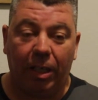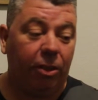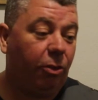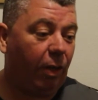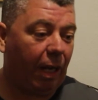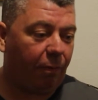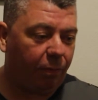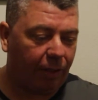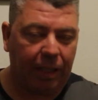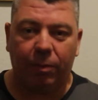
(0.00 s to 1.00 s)
You have
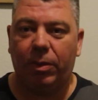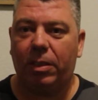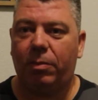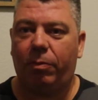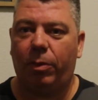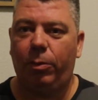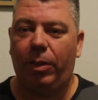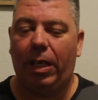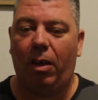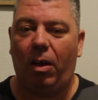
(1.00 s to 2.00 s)
forgiveness for who
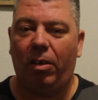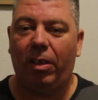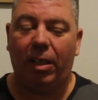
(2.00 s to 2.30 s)
they are.